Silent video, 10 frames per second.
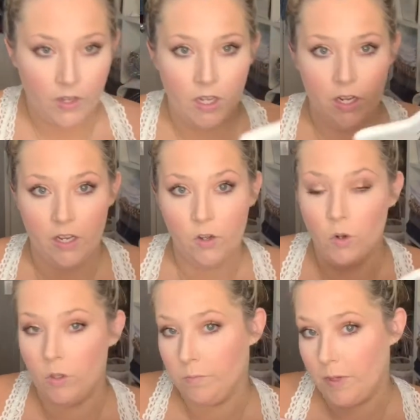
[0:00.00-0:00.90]
and I
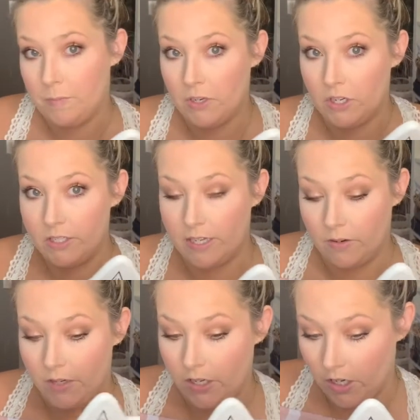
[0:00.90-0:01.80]
hold my mirror
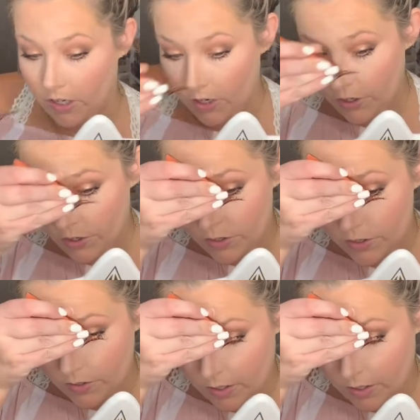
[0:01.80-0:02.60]
down here so that